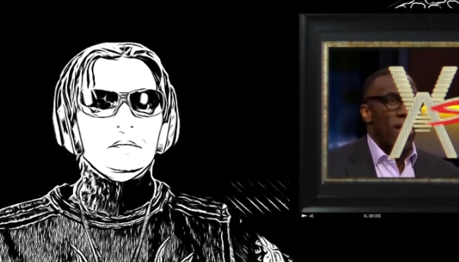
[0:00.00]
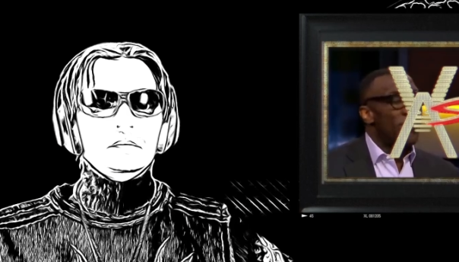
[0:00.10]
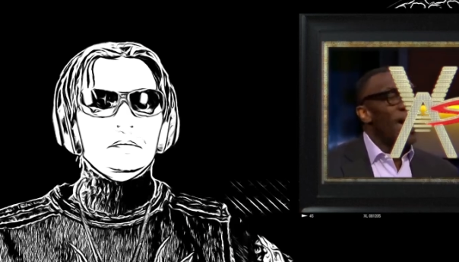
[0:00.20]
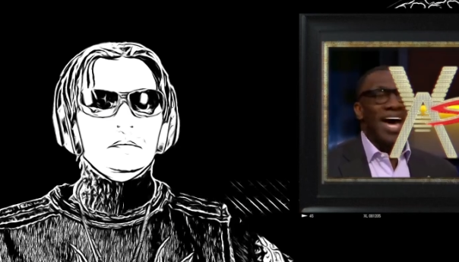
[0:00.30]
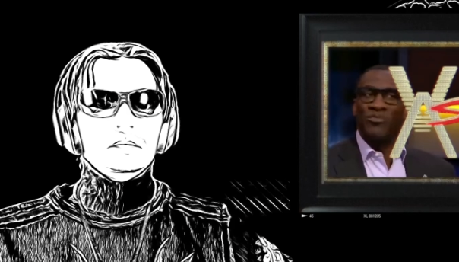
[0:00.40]

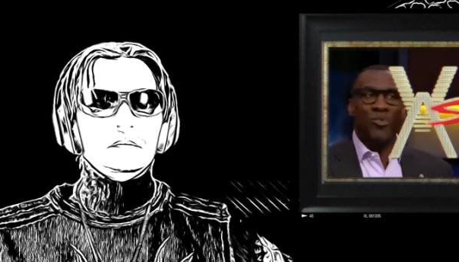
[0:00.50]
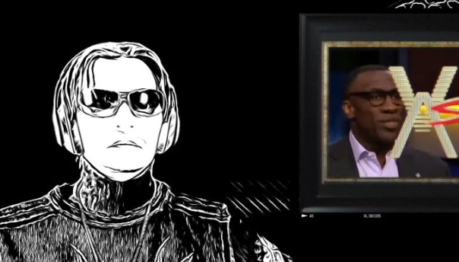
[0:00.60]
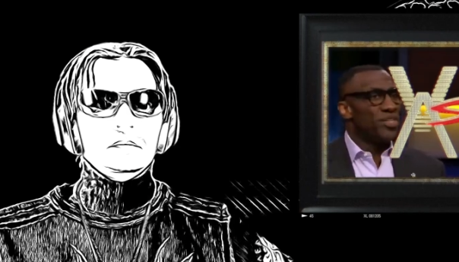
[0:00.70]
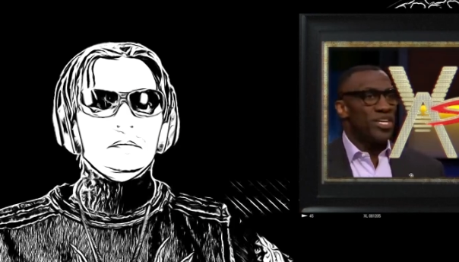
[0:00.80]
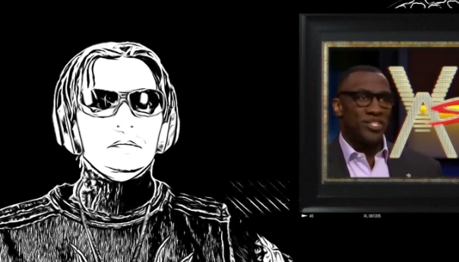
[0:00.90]
Speaker 1: That's
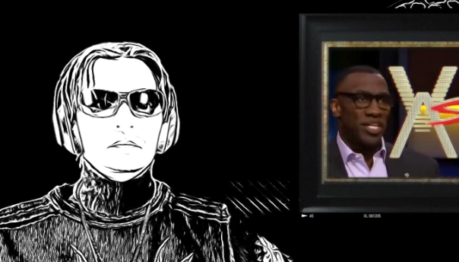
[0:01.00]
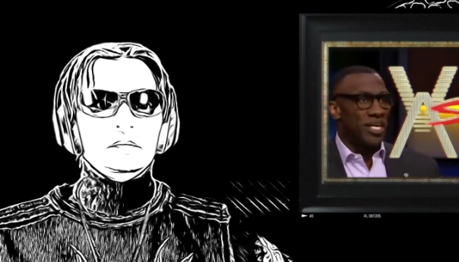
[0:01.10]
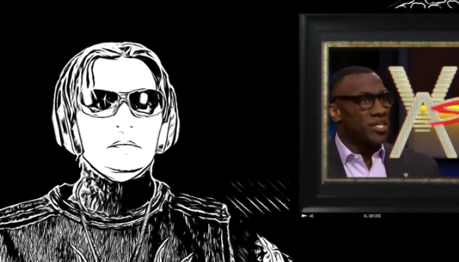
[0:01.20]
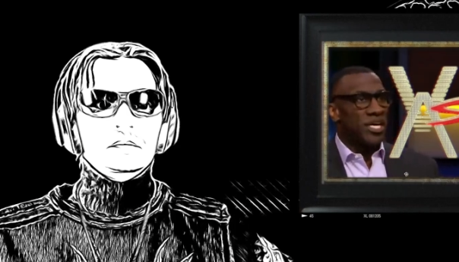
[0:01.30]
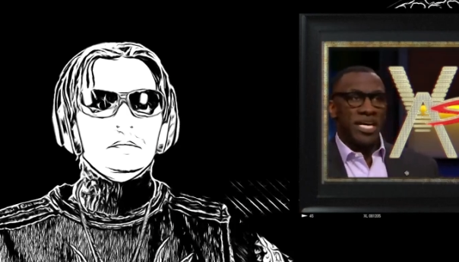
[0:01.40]
what this
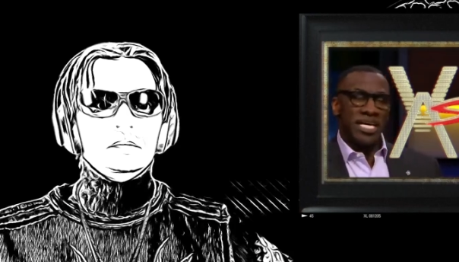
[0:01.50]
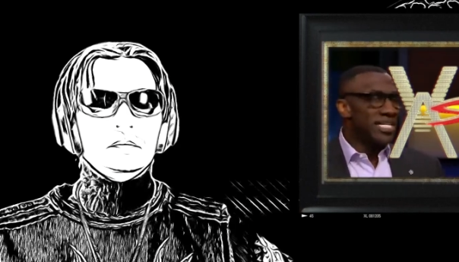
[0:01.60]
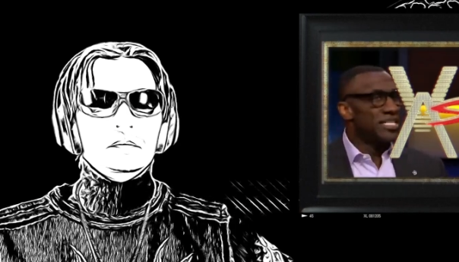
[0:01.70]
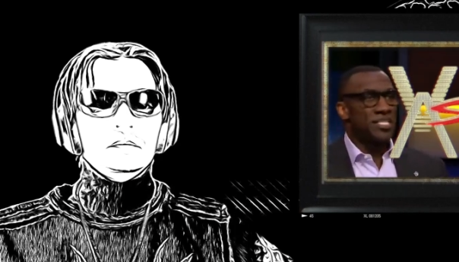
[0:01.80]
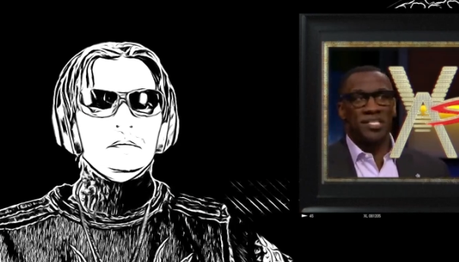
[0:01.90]
is.
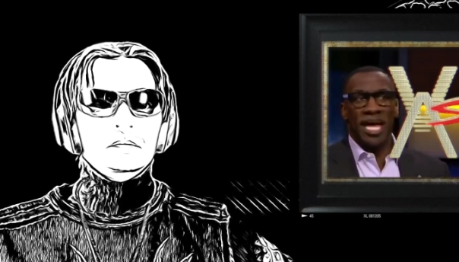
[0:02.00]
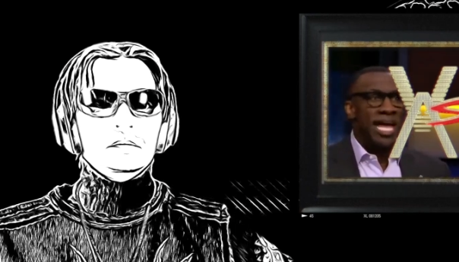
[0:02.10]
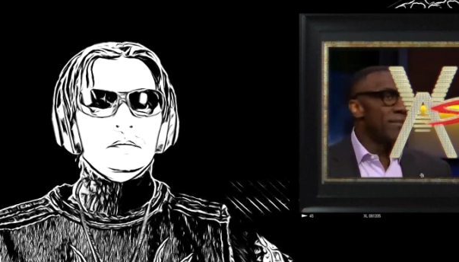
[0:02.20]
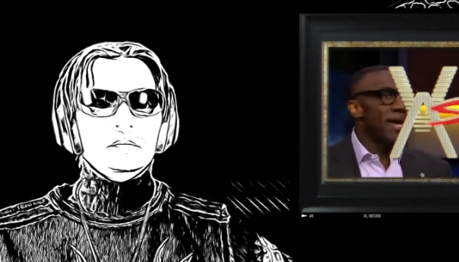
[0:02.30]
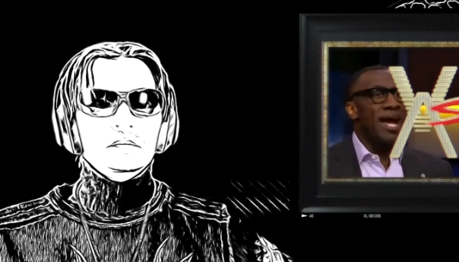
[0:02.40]
He's the
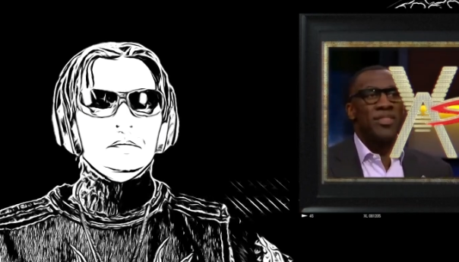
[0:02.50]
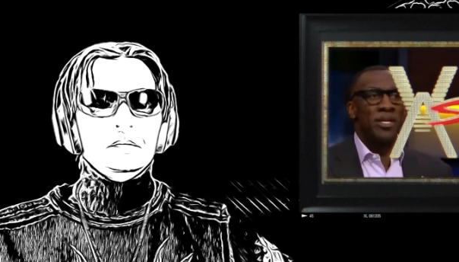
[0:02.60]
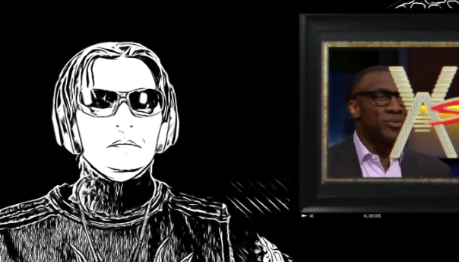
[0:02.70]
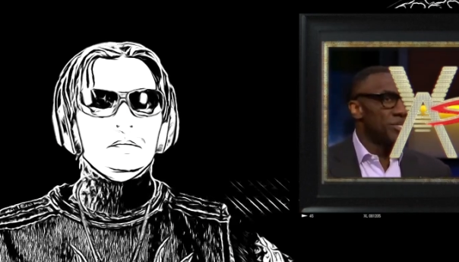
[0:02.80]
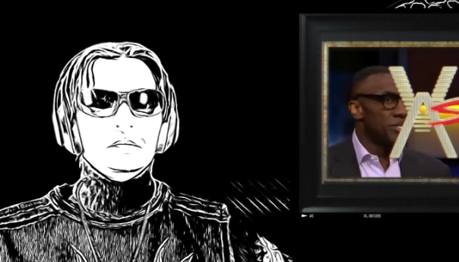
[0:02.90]
same guy
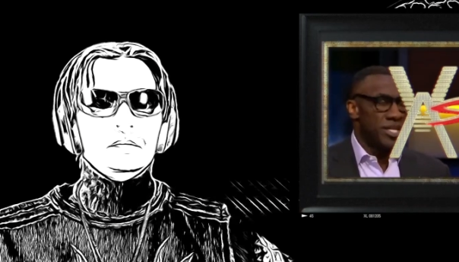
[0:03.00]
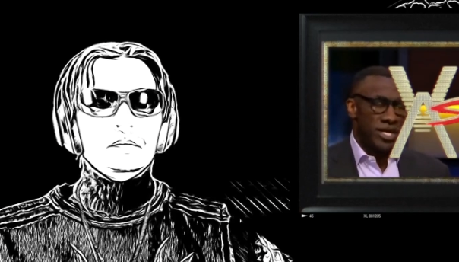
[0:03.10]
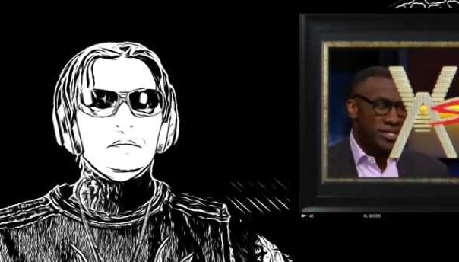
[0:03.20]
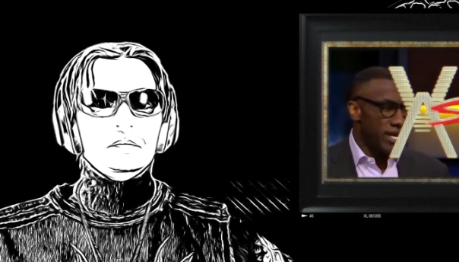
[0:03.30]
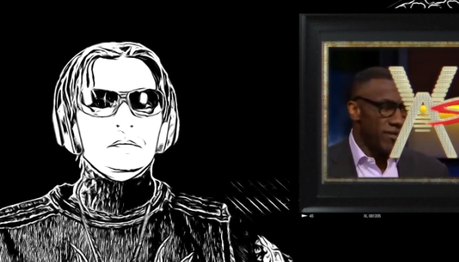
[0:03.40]
that was in
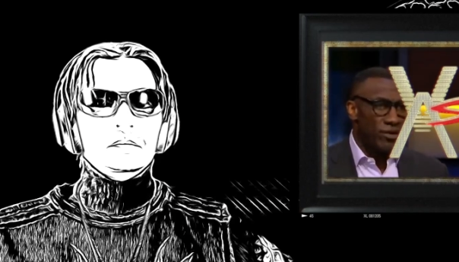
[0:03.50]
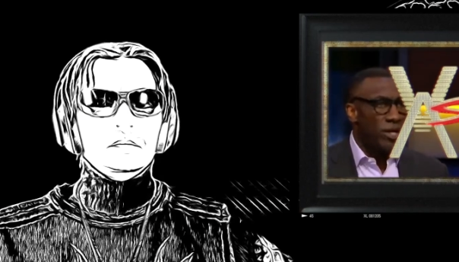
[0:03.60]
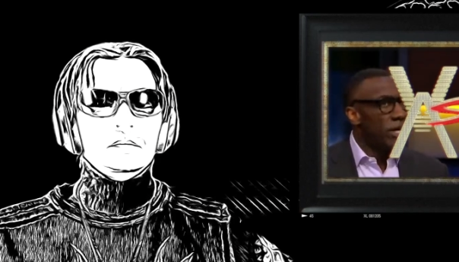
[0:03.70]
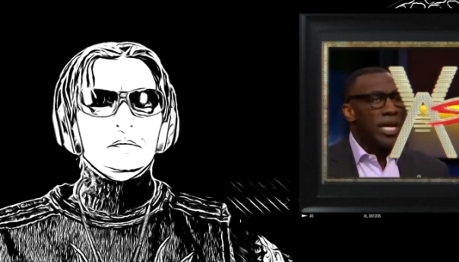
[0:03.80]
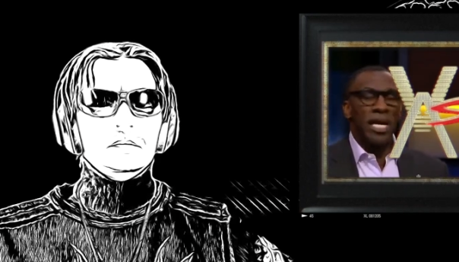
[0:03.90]

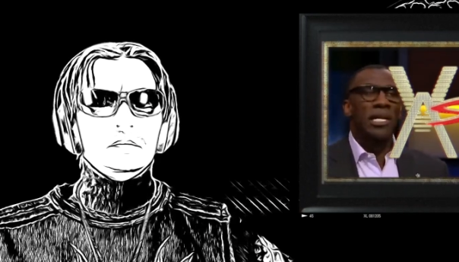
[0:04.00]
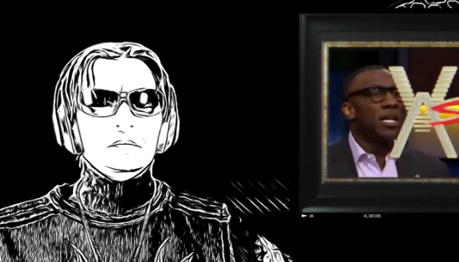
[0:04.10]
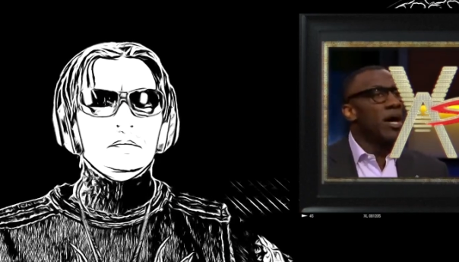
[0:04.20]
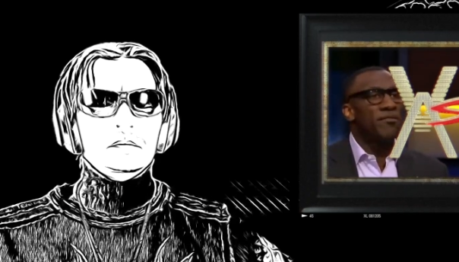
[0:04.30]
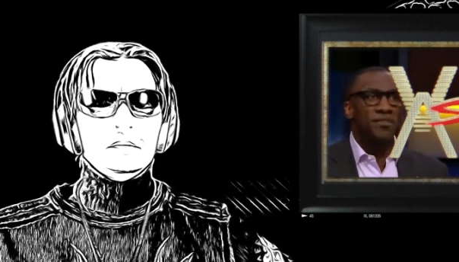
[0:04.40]
Denver. He
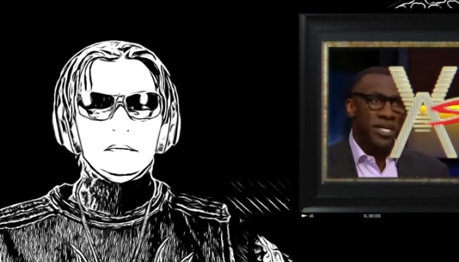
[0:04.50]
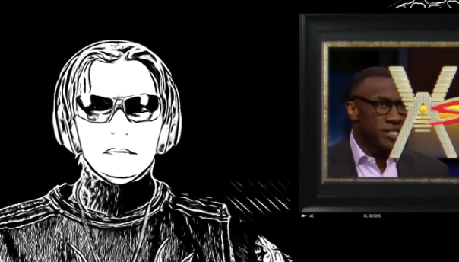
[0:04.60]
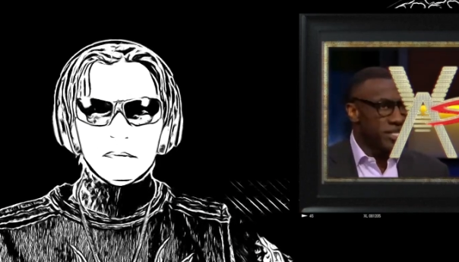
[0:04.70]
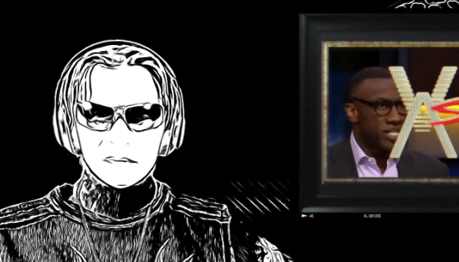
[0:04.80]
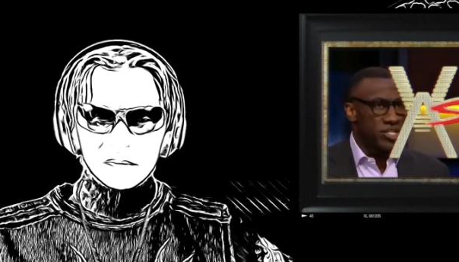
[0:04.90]
loves the
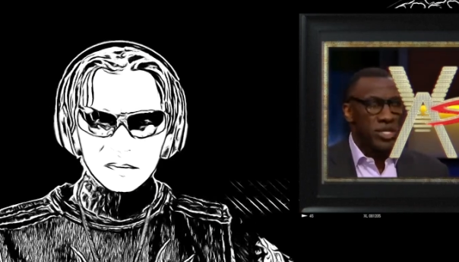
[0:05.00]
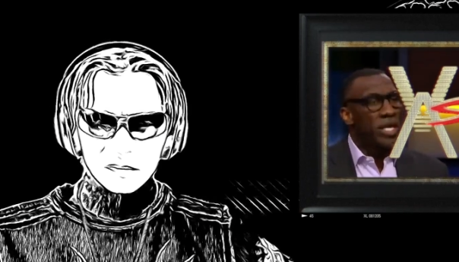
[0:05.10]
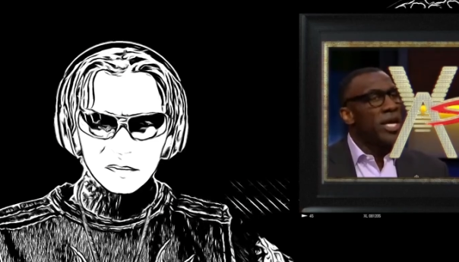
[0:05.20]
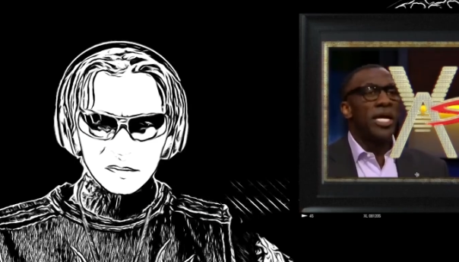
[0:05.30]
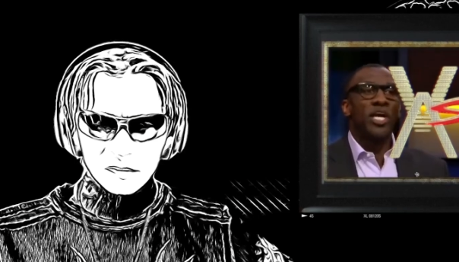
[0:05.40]
attention.
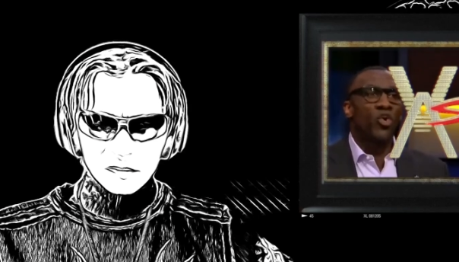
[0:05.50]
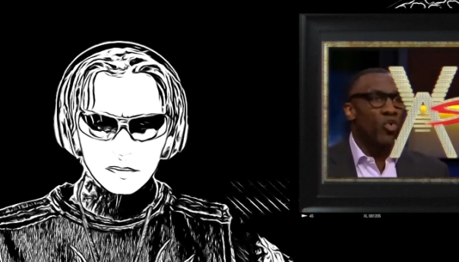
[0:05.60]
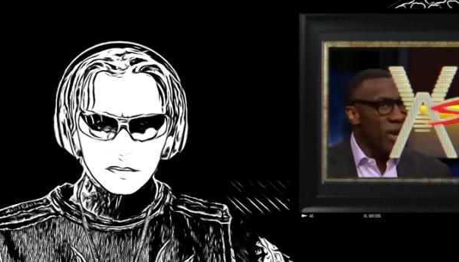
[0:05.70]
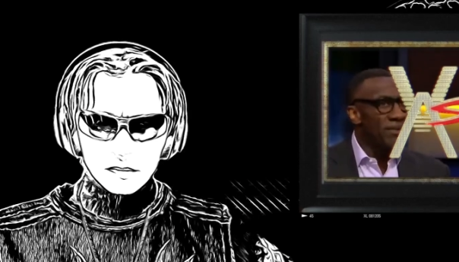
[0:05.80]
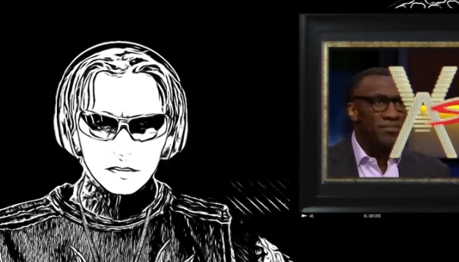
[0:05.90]
He
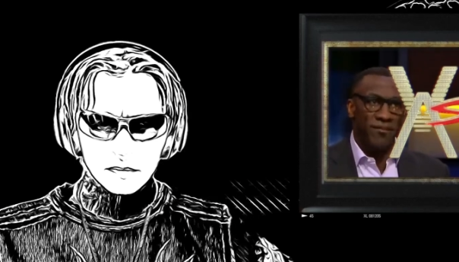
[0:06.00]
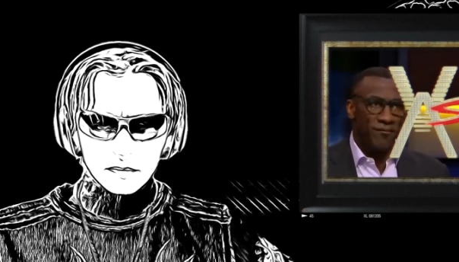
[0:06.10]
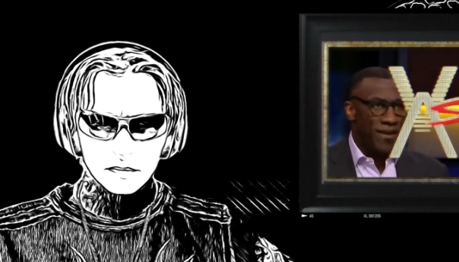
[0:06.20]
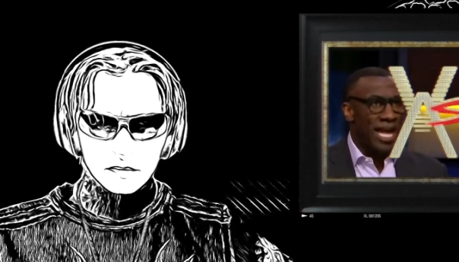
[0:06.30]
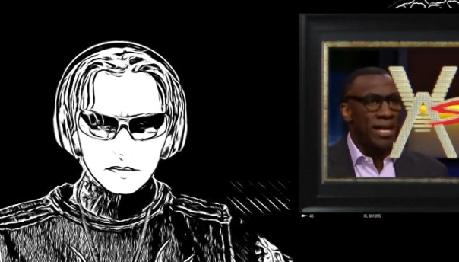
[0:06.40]
craves the
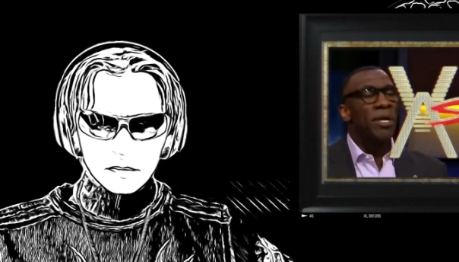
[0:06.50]
fame.